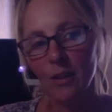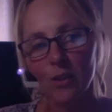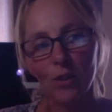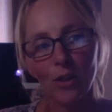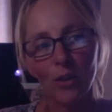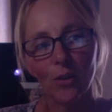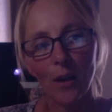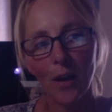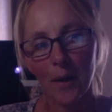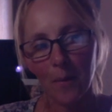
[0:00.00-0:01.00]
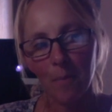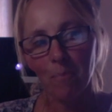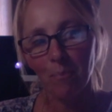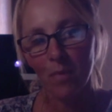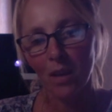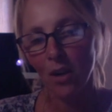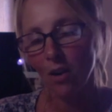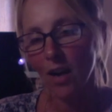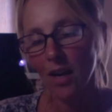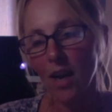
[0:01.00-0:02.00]
So and
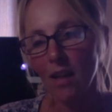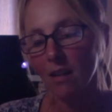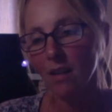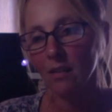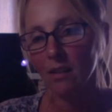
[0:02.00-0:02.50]
I think